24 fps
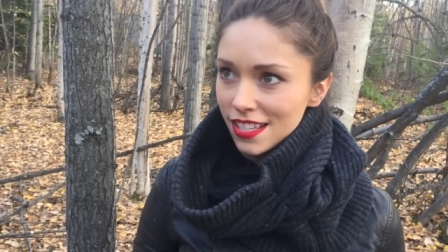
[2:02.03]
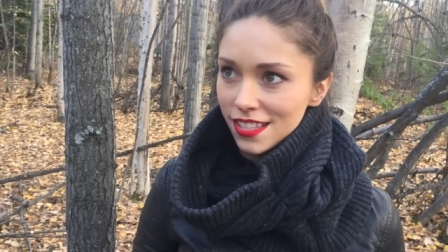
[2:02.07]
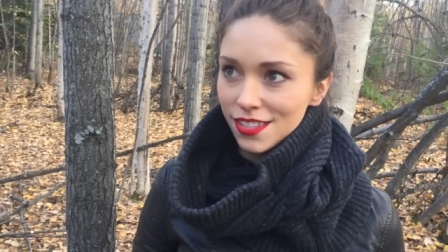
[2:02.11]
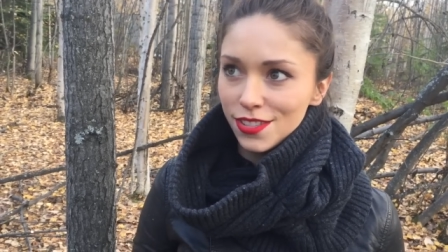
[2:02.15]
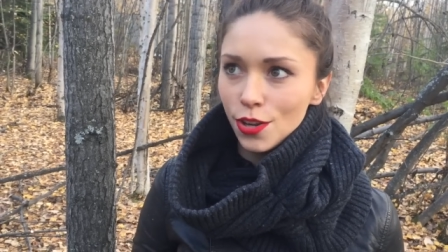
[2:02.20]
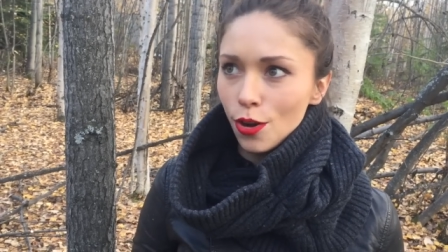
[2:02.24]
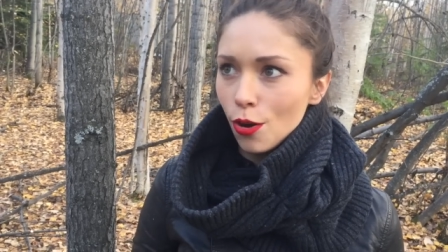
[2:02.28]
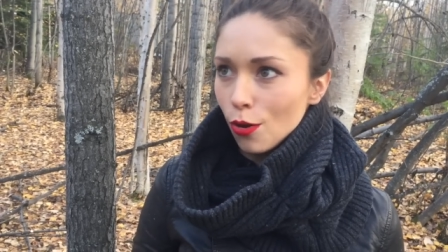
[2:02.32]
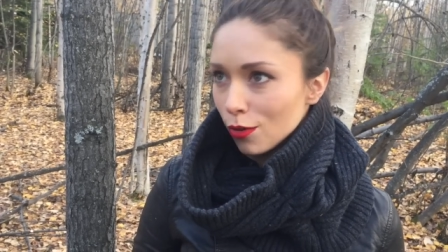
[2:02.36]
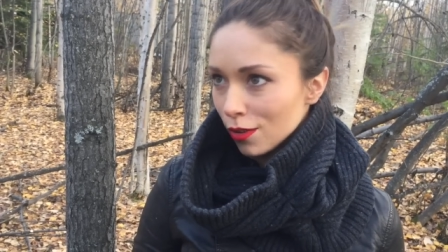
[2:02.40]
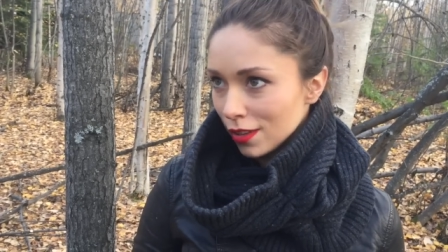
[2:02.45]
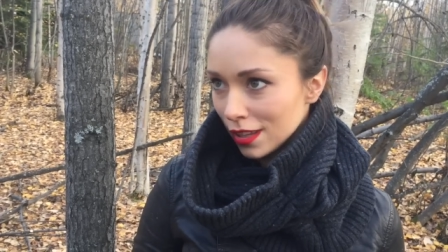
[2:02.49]
it
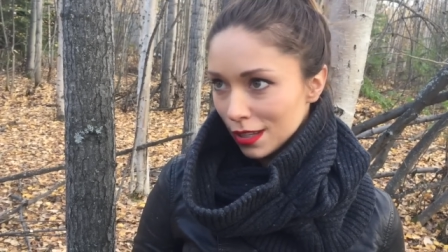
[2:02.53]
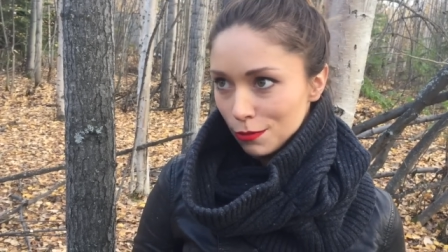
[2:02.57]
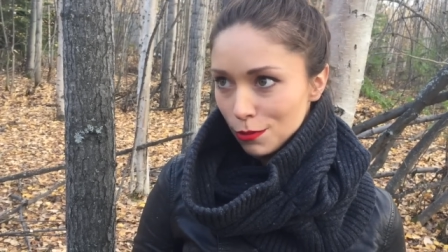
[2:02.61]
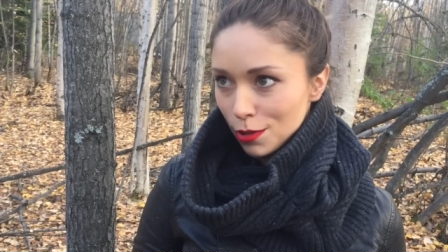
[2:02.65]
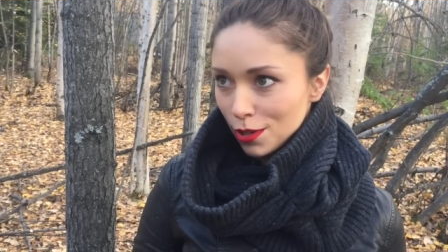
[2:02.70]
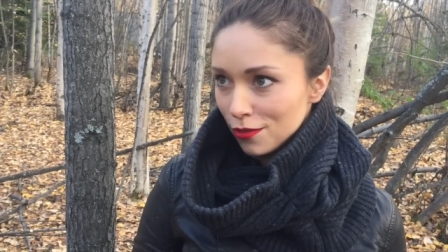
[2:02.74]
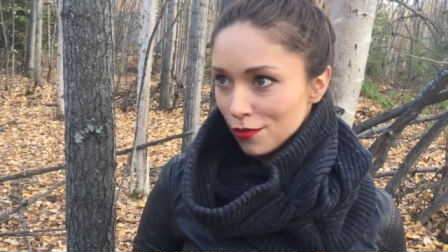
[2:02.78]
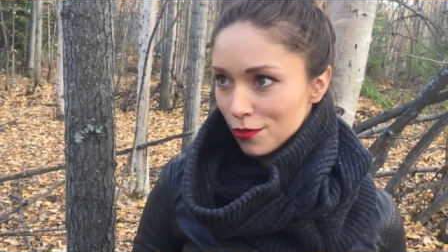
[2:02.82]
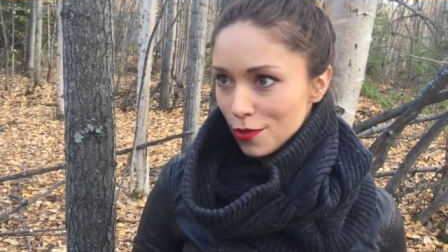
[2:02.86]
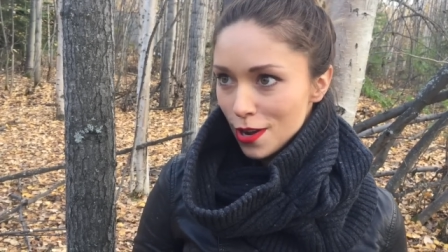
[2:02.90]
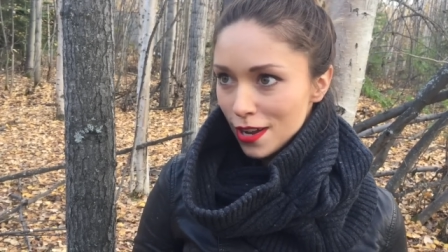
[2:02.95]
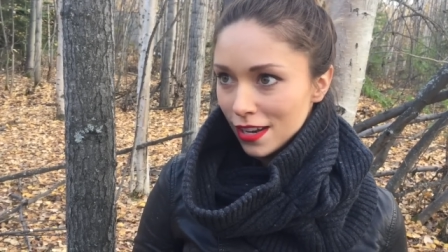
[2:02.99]
totally
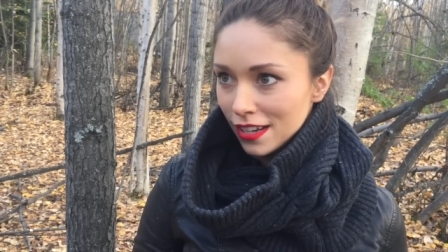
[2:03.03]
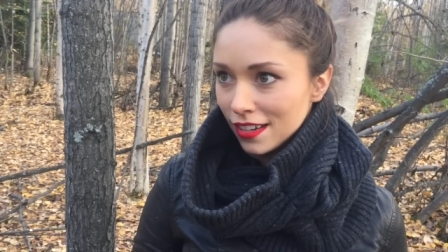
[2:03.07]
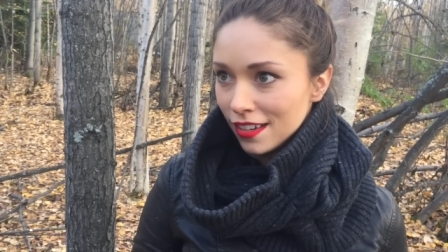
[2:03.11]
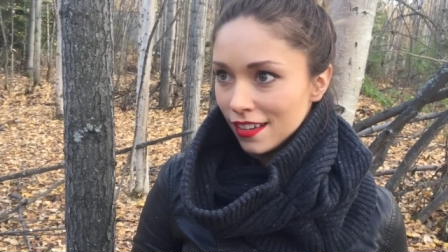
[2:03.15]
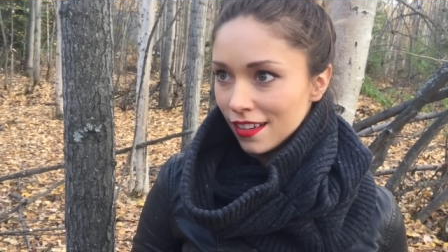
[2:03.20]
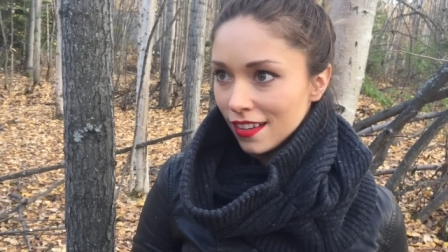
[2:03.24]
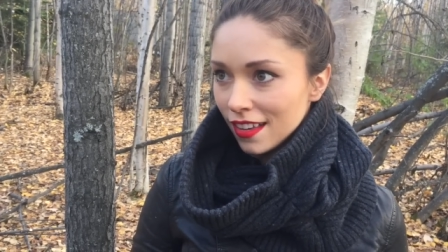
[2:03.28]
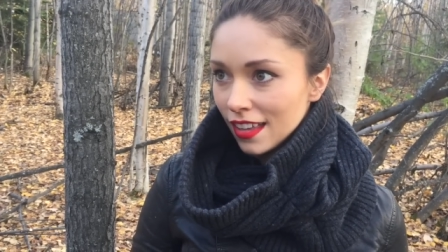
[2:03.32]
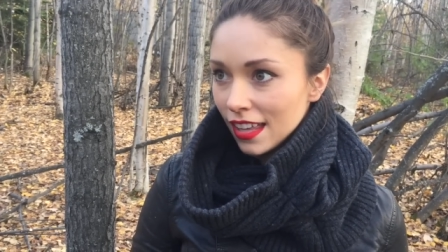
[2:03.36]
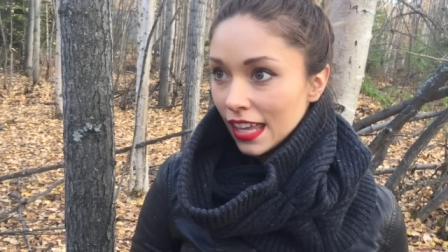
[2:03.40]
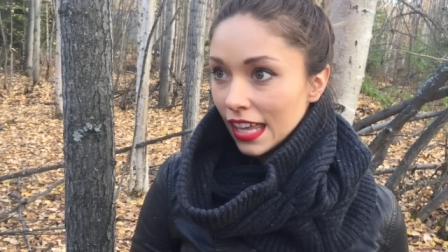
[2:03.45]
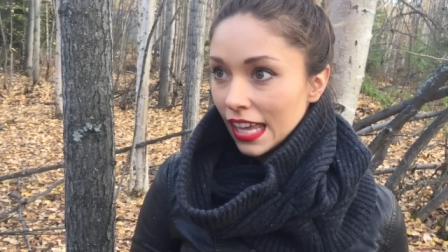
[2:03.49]
would have won.
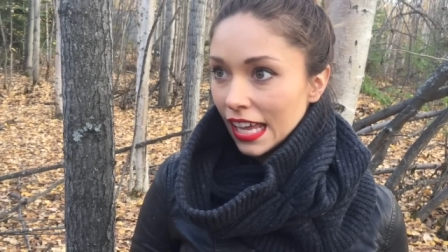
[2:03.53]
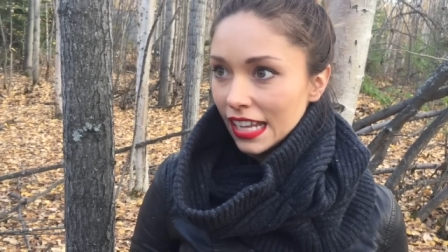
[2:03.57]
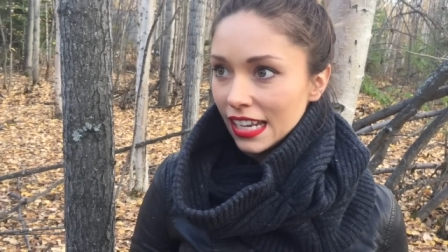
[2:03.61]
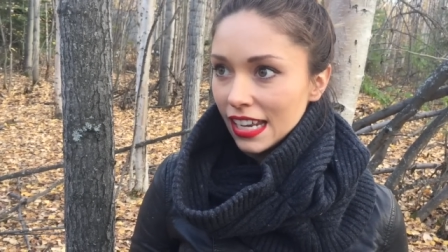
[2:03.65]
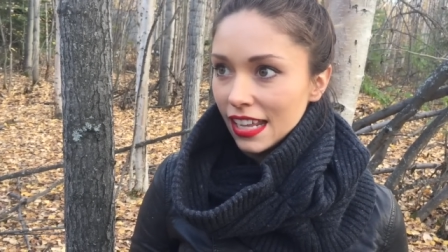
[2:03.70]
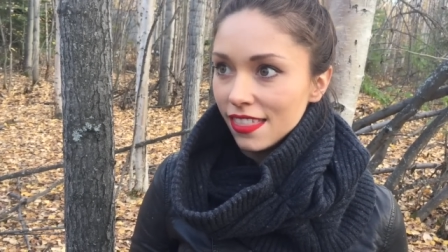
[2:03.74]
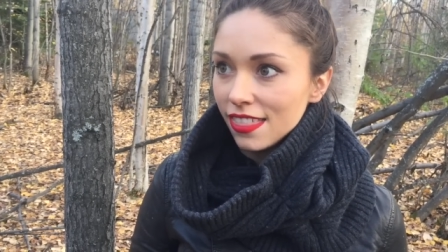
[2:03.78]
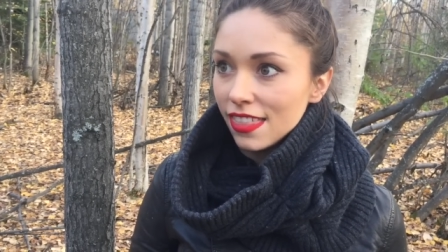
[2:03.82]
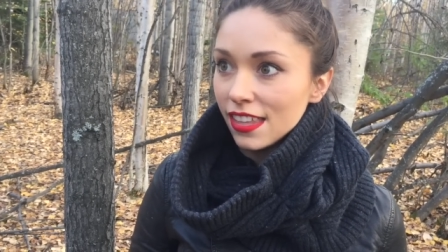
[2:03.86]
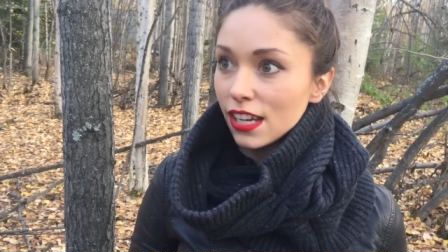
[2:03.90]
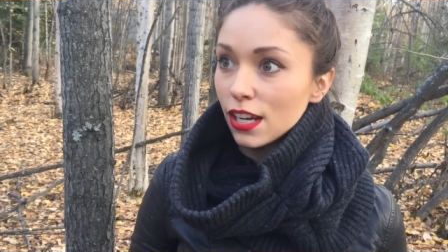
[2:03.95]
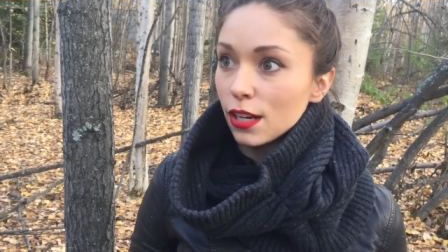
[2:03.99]
And
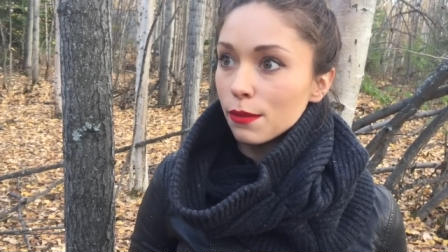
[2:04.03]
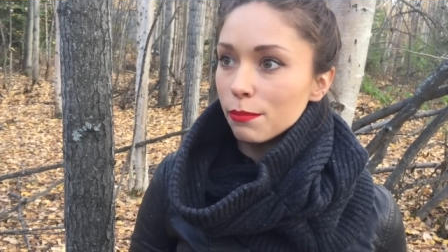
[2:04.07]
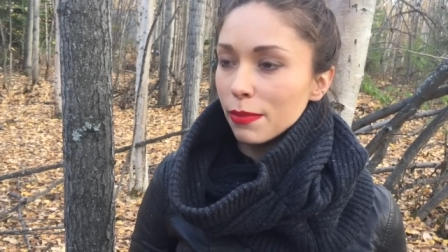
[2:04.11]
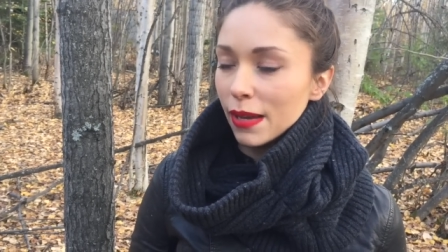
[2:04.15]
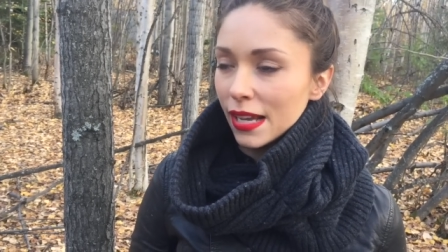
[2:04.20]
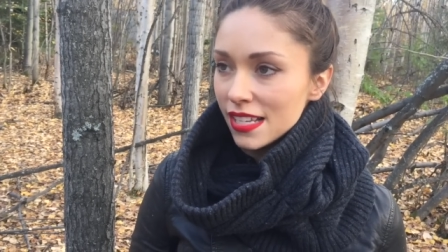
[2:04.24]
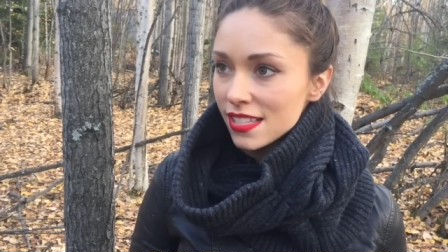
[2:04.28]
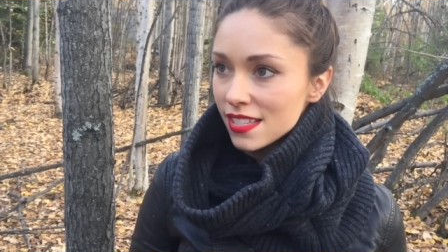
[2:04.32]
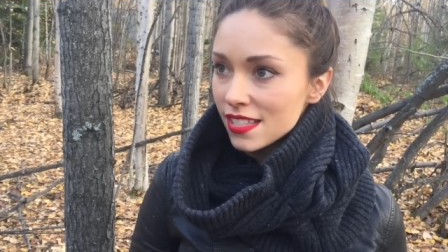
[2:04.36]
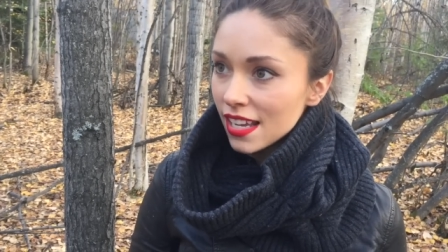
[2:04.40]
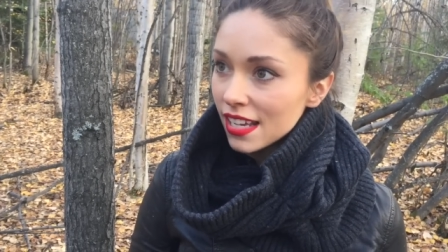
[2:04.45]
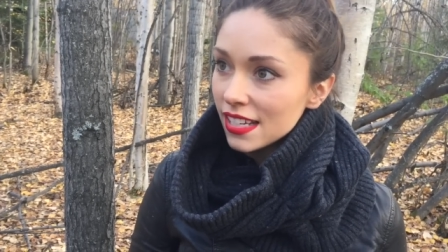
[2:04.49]
I think our
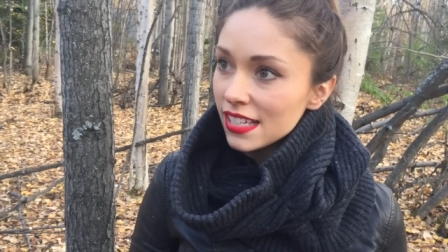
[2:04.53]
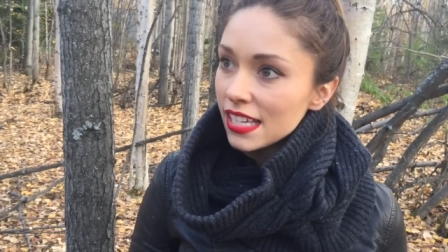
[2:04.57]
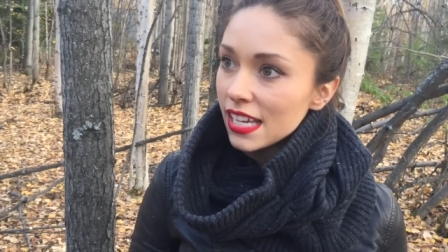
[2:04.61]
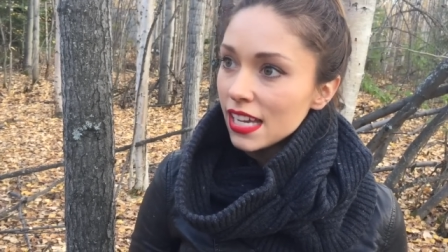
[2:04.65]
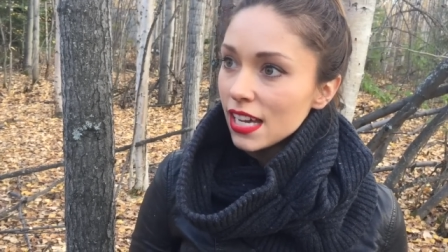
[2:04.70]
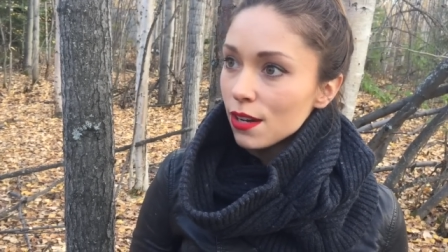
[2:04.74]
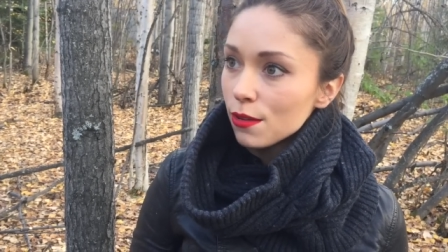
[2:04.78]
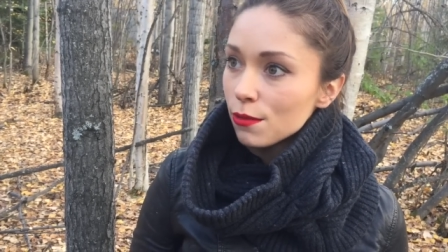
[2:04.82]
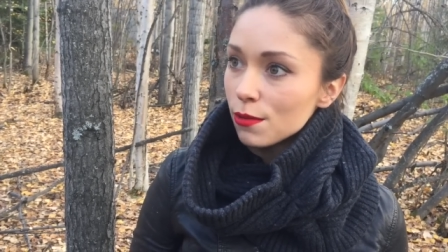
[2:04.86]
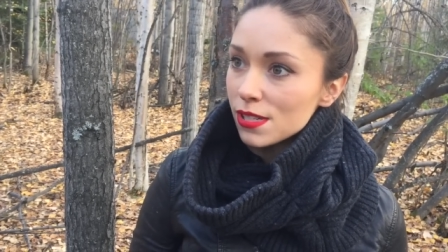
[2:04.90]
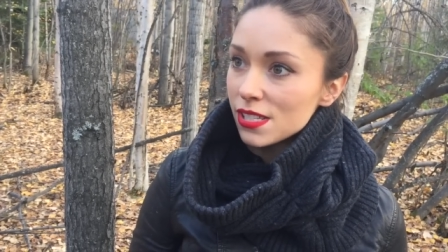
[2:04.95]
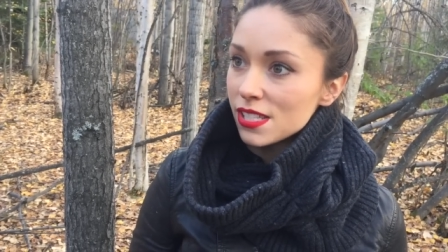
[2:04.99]
best
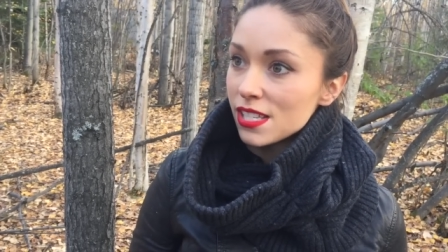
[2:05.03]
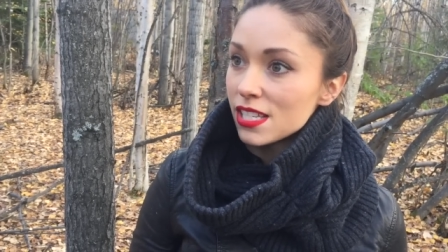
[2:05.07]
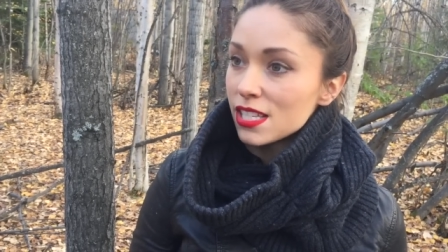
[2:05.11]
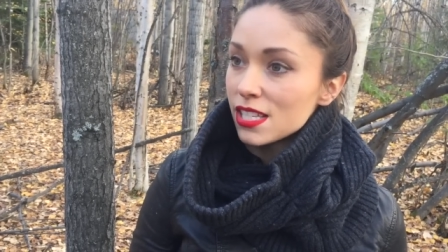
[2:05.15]
idea was